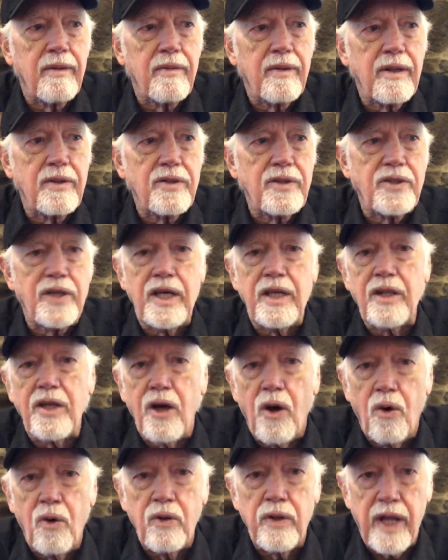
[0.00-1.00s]
See, in
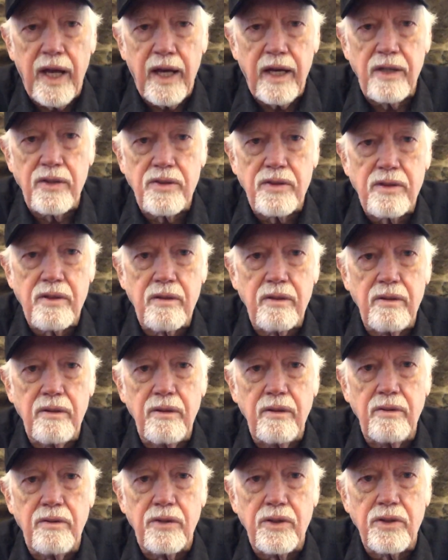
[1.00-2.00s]
the old days,
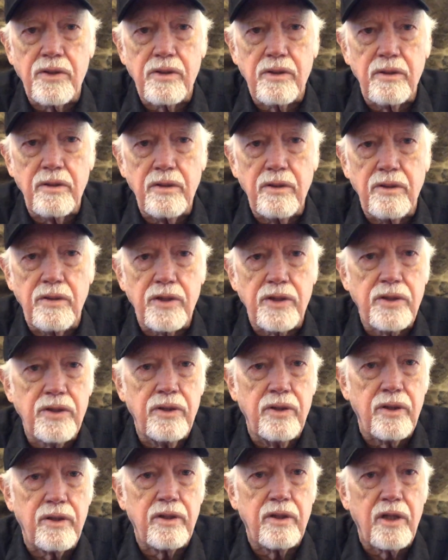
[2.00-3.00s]
you just
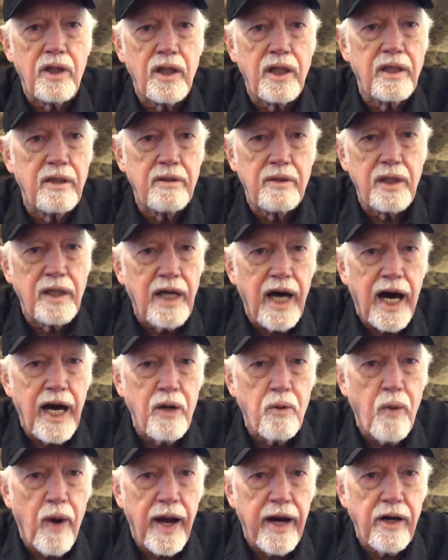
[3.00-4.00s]
hooked the
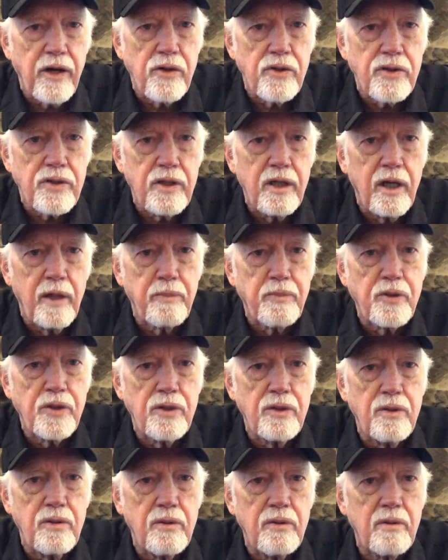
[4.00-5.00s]
guy wires up
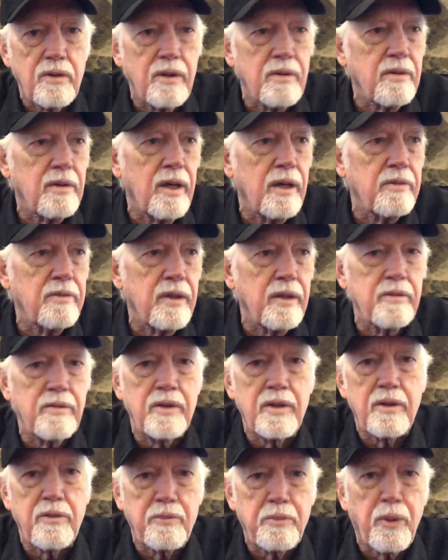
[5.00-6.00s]
to
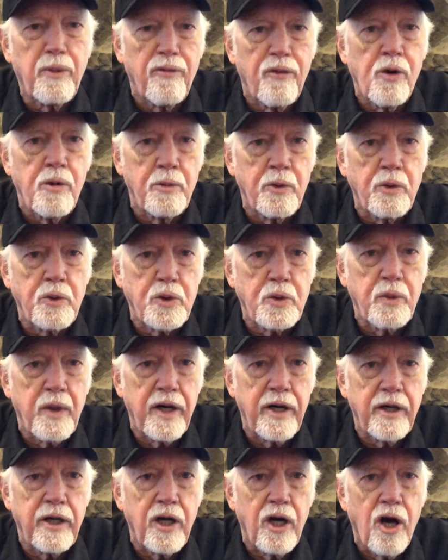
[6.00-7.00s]
the performer was
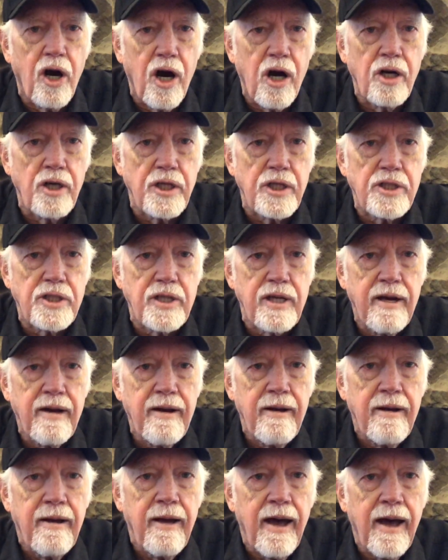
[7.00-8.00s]
wearing a harness,
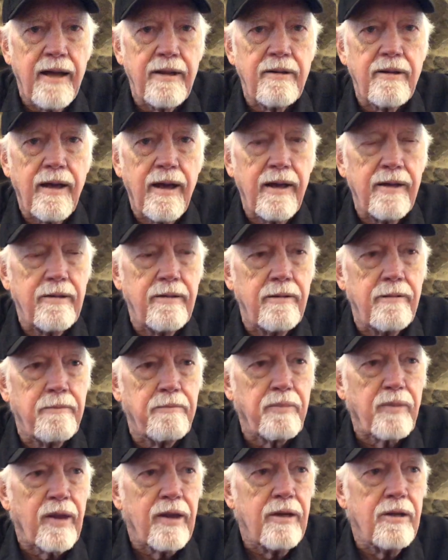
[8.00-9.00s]
and you
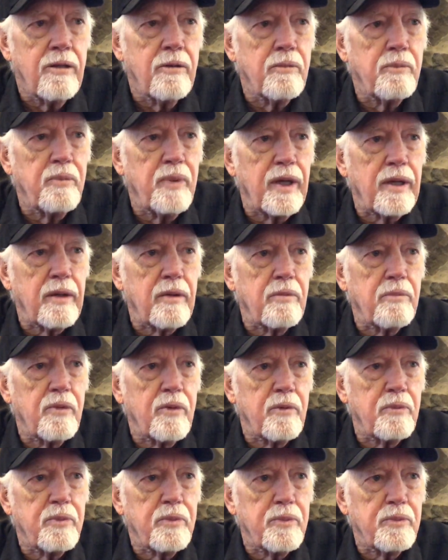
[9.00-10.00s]

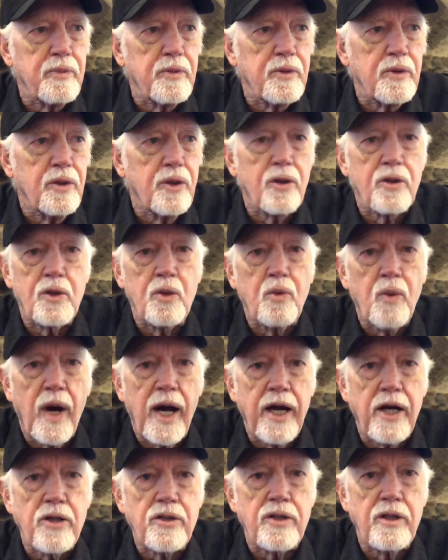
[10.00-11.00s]
hook the
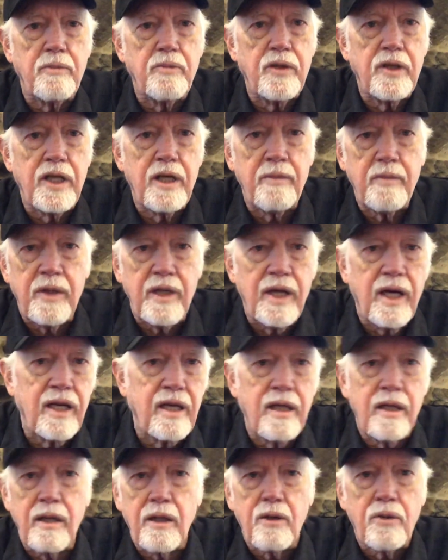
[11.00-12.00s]
wires up to them, and
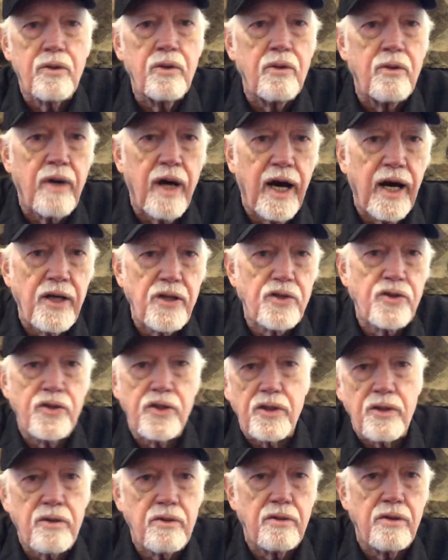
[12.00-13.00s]
crew guys
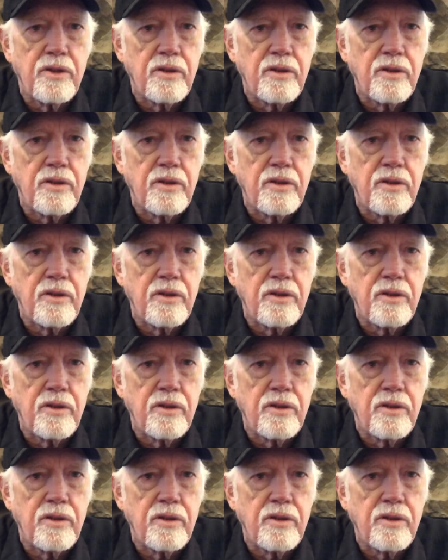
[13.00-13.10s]
just